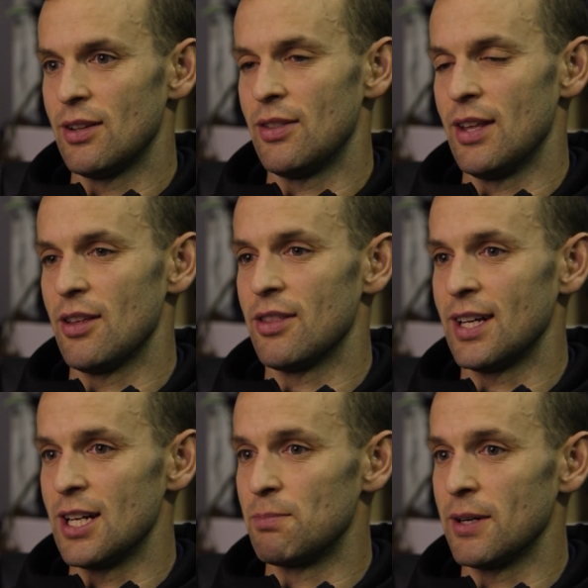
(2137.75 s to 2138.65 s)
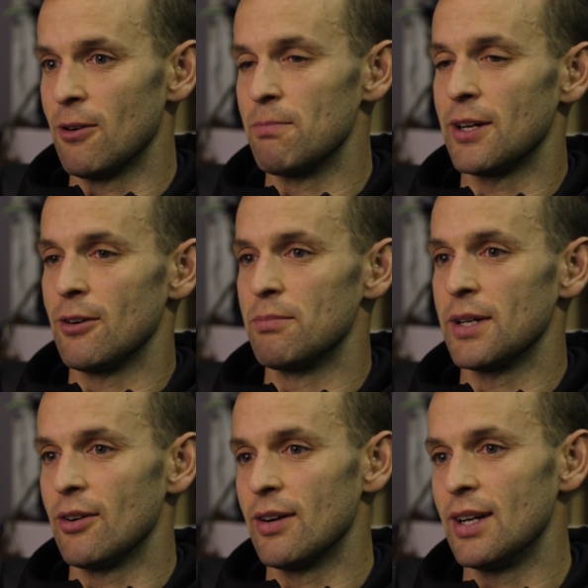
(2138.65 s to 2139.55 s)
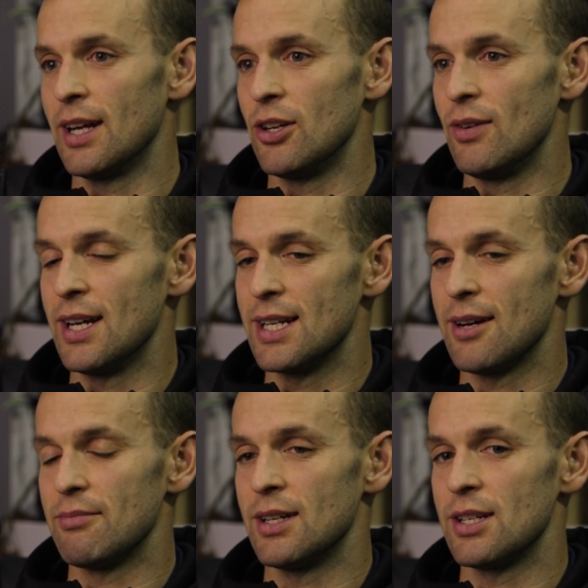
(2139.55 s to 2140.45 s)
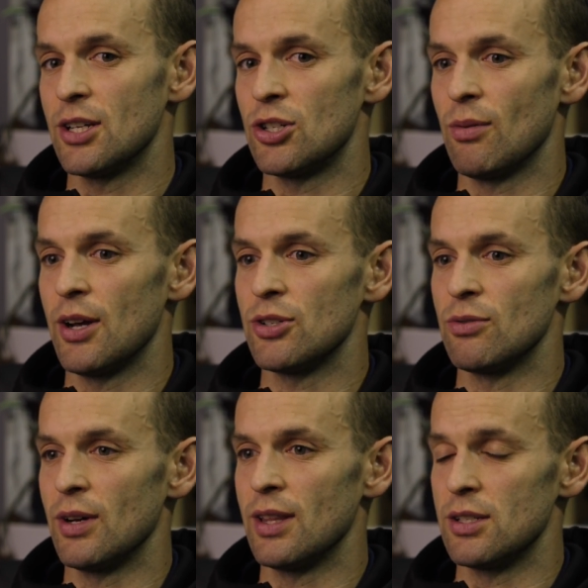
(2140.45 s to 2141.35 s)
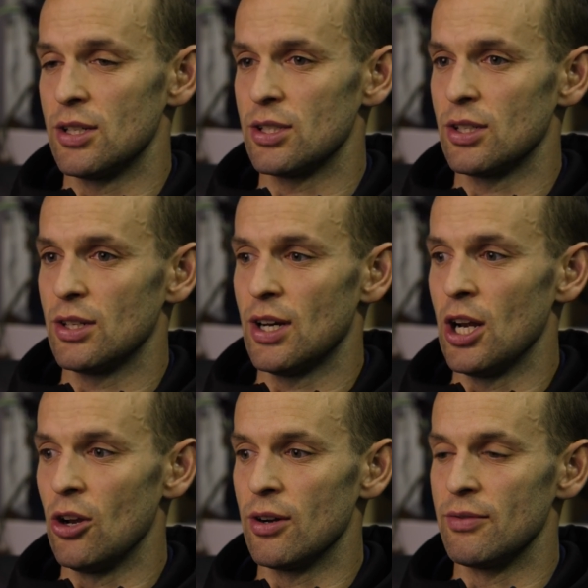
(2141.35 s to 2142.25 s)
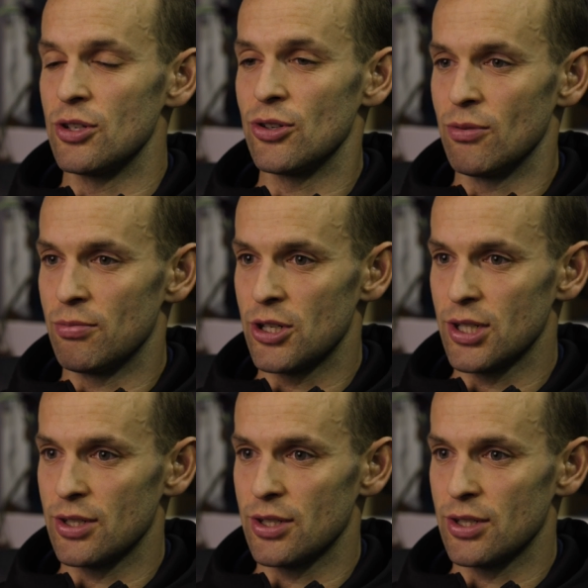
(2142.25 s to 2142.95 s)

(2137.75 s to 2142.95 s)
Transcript: then the thing gets bigger and bigger and bigger, and you end up in a situation where there's just a lot of internal pressure.